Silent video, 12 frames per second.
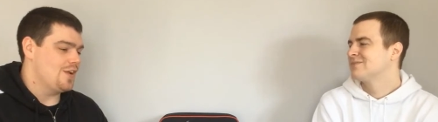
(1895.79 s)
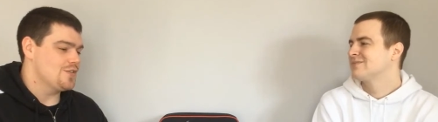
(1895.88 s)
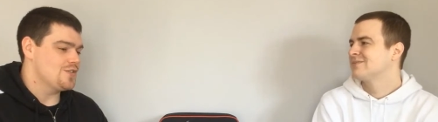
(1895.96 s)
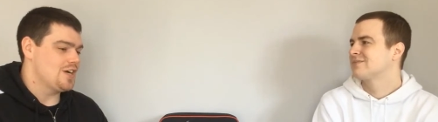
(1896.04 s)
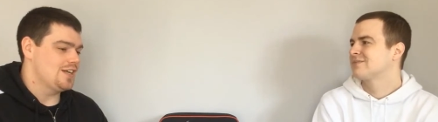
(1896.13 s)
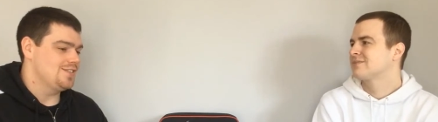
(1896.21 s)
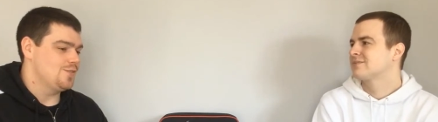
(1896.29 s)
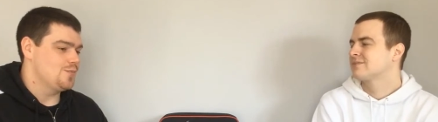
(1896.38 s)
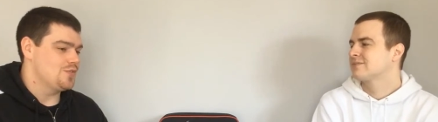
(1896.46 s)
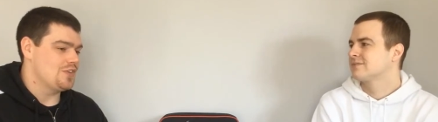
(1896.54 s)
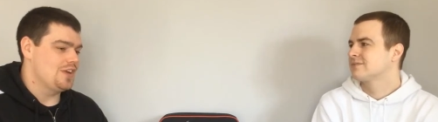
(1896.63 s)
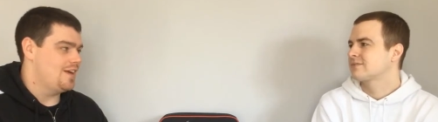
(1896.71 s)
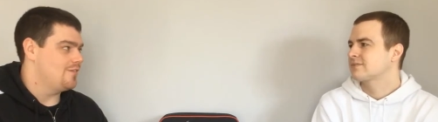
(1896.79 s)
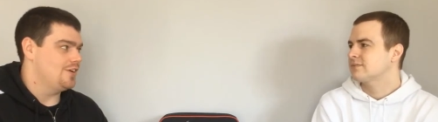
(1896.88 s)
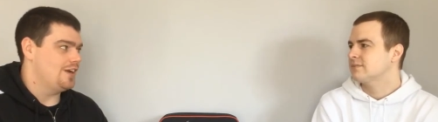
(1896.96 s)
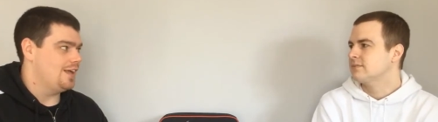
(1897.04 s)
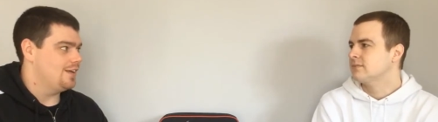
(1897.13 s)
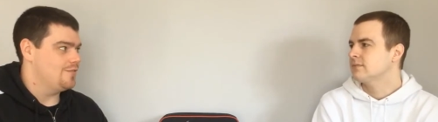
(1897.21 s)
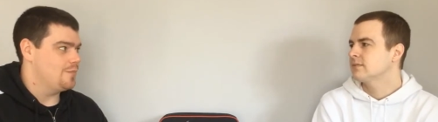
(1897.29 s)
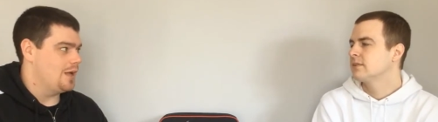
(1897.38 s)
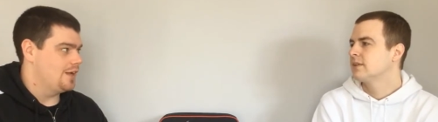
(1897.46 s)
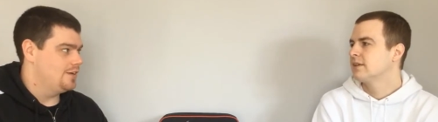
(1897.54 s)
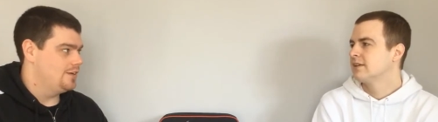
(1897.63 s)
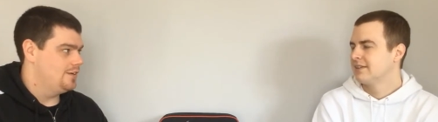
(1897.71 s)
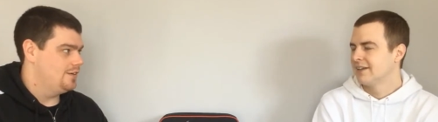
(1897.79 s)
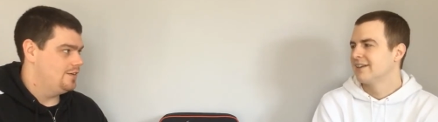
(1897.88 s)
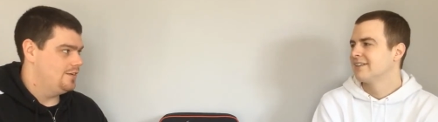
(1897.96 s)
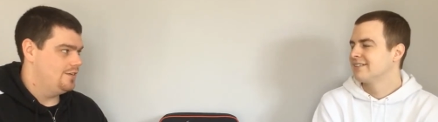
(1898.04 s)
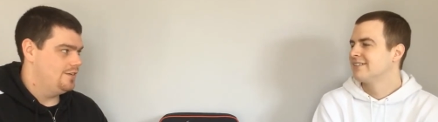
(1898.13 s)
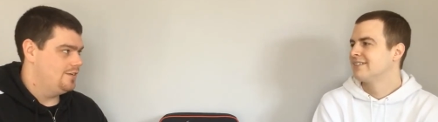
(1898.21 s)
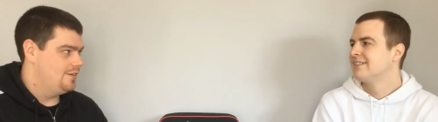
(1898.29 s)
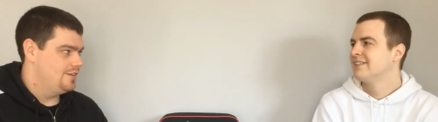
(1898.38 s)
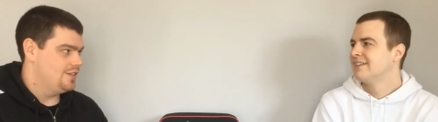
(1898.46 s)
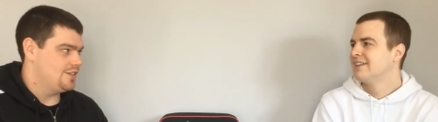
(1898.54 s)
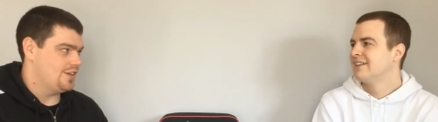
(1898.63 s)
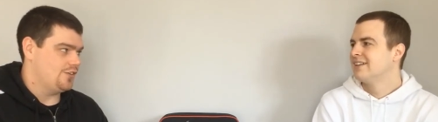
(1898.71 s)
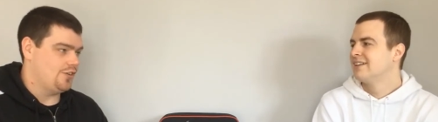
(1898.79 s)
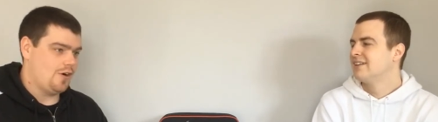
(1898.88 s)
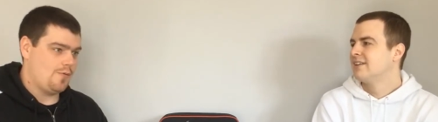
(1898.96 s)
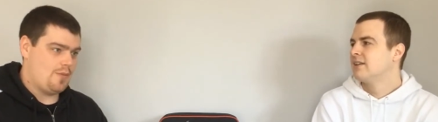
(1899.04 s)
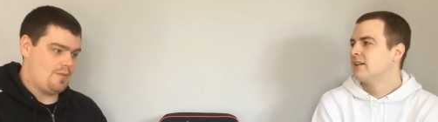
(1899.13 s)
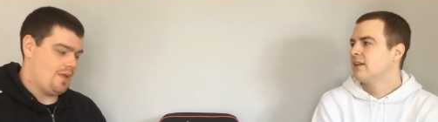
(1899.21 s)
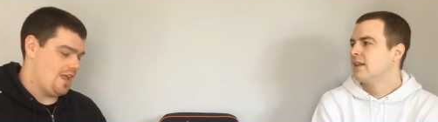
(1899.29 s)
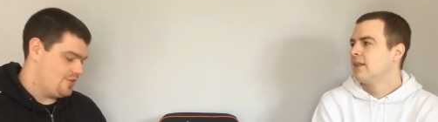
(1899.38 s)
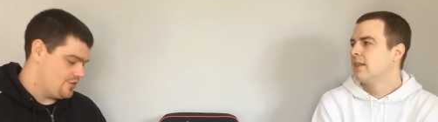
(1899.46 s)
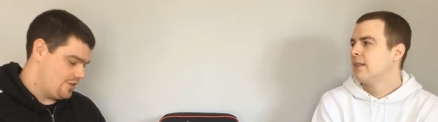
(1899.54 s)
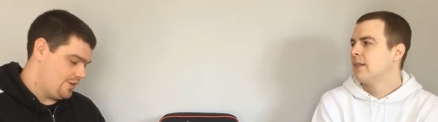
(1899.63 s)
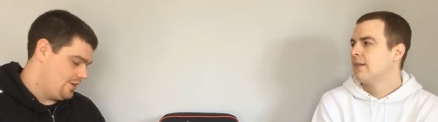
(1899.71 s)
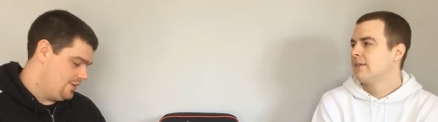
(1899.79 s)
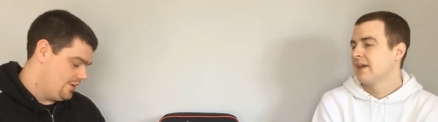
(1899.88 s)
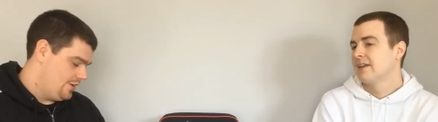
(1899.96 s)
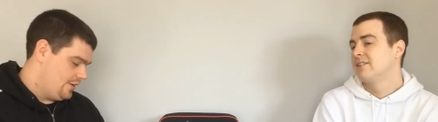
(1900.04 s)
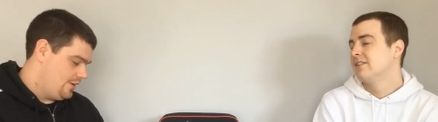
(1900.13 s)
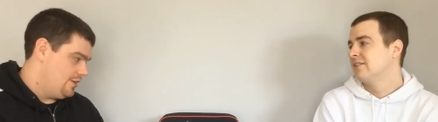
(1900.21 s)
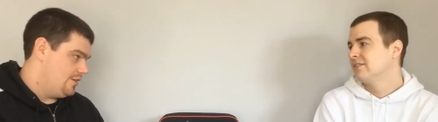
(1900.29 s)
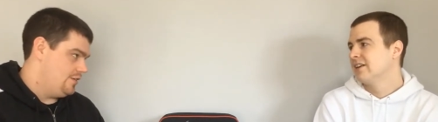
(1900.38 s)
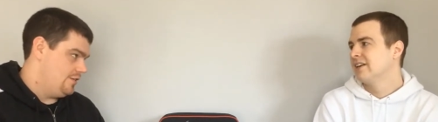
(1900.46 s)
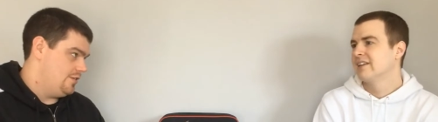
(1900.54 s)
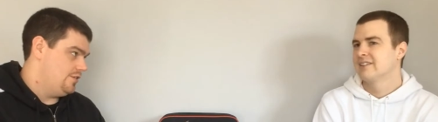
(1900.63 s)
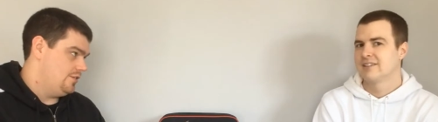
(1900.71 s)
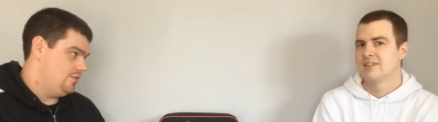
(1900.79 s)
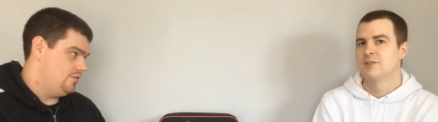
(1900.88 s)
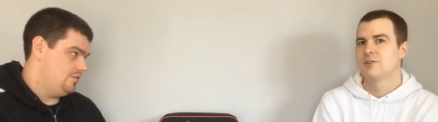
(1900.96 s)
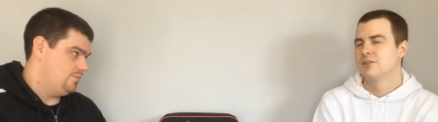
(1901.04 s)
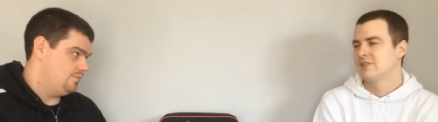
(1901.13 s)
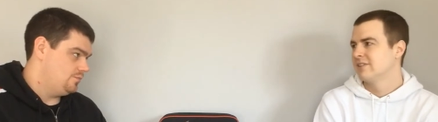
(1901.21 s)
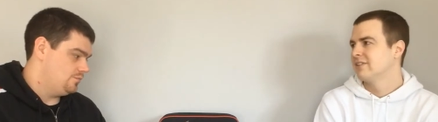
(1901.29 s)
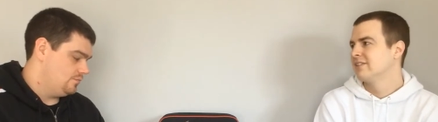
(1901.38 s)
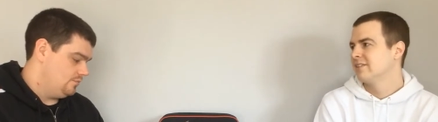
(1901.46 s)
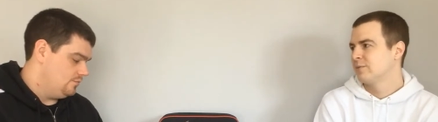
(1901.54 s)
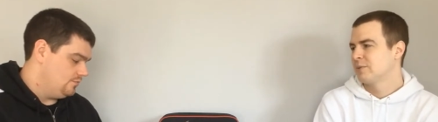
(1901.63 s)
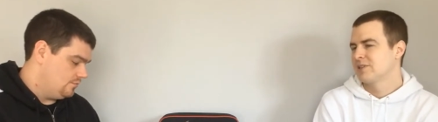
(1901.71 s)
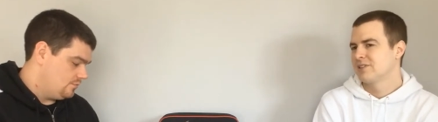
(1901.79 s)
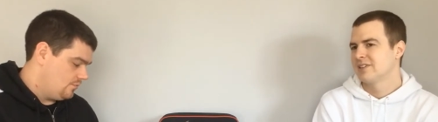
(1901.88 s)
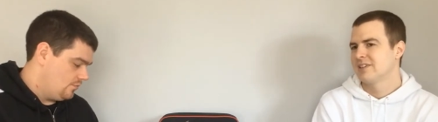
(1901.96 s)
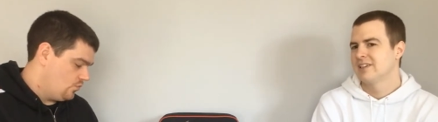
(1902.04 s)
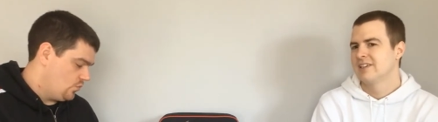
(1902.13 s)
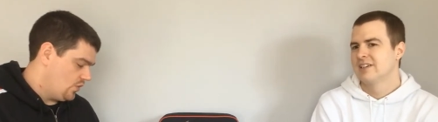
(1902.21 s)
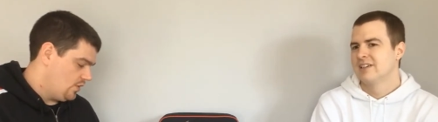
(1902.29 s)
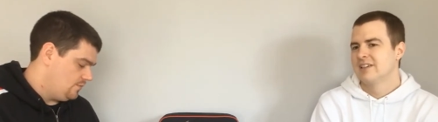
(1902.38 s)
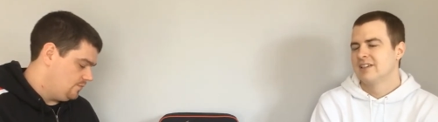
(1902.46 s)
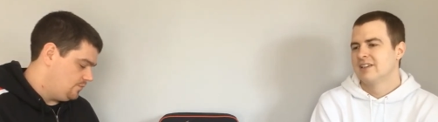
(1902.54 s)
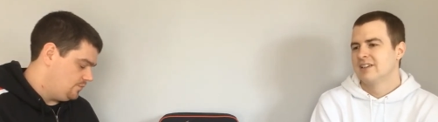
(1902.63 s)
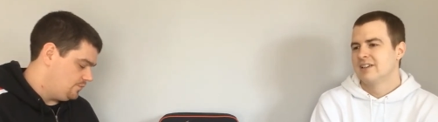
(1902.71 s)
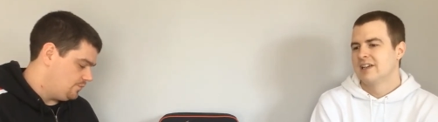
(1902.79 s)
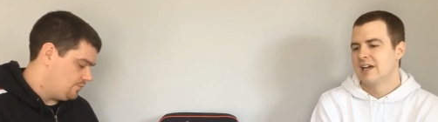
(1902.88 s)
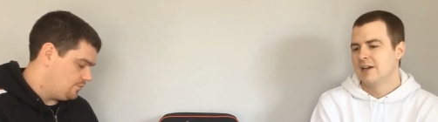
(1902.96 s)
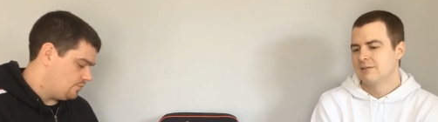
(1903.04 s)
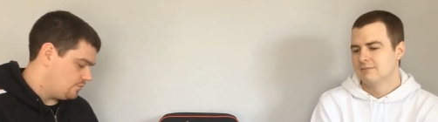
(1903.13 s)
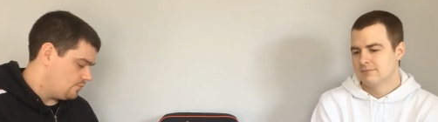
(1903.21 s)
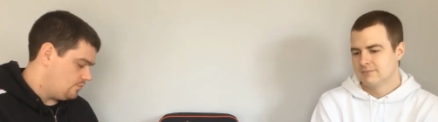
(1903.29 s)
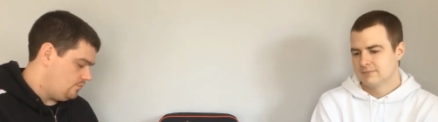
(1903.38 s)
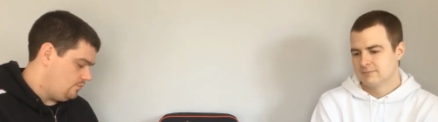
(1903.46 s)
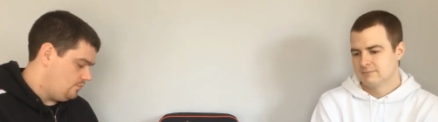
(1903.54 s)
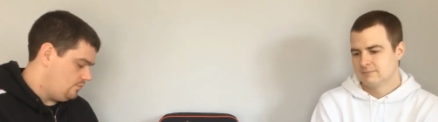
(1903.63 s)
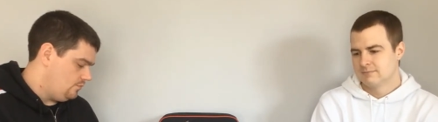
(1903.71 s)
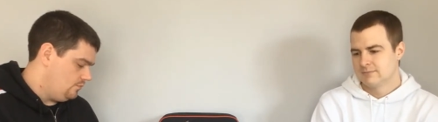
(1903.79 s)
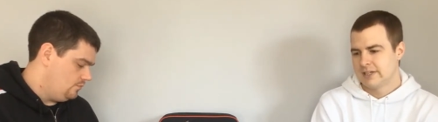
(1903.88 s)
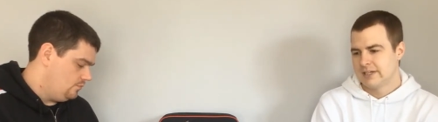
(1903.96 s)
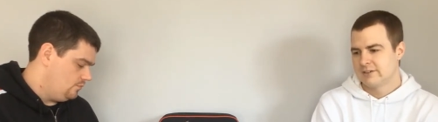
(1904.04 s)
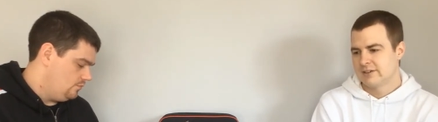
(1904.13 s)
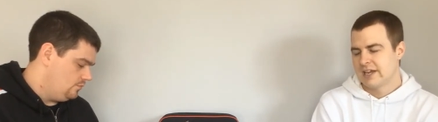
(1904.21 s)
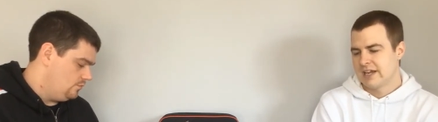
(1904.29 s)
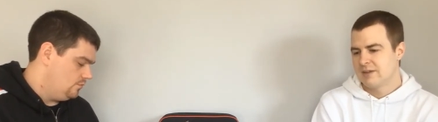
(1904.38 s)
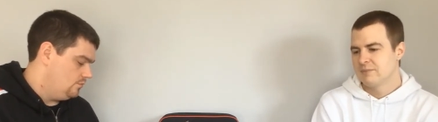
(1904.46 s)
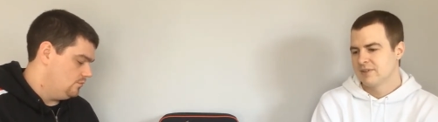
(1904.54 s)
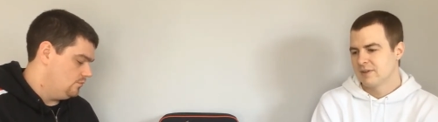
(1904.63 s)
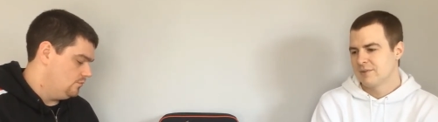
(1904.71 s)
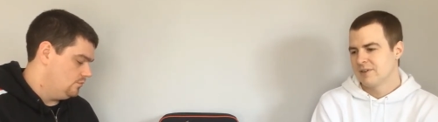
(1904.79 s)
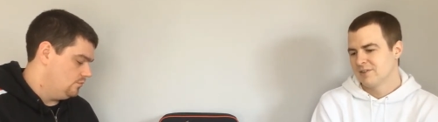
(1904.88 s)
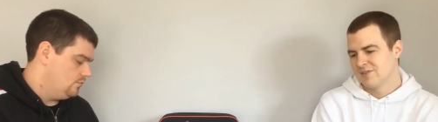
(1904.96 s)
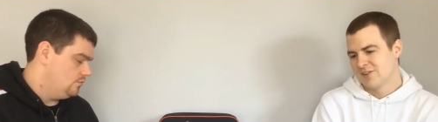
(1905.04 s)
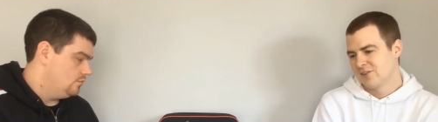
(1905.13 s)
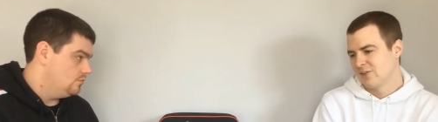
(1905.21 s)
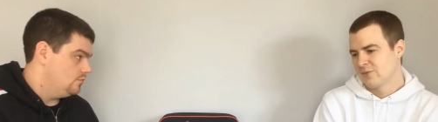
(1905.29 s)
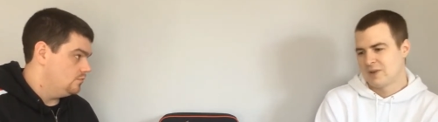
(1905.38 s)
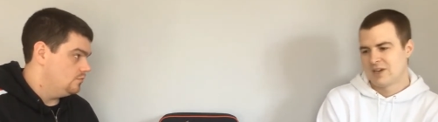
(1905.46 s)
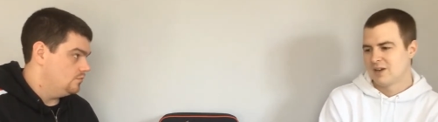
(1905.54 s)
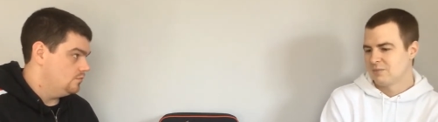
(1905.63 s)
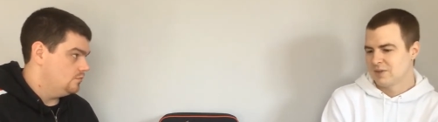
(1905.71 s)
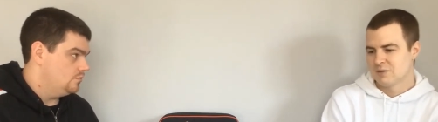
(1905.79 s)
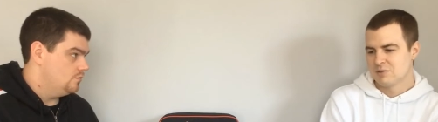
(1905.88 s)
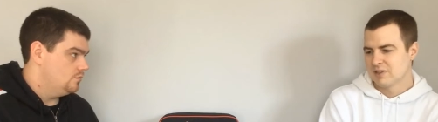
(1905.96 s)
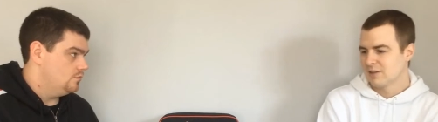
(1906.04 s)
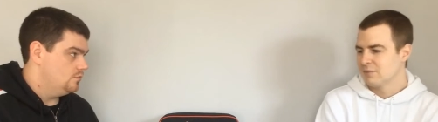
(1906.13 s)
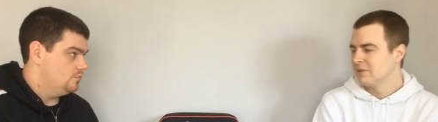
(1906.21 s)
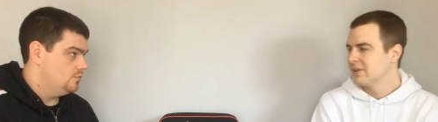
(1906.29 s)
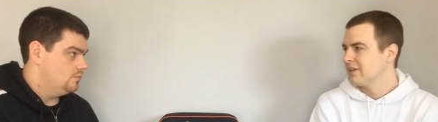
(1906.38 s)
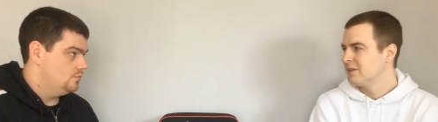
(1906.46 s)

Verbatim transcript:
Speaker 1: Blindside tornado strikes almost in every deck of mine. Yeah. Just to clear up mid match.
Speaker 2: That too, right? That's huge to especially um, later game, some of your reversals may not be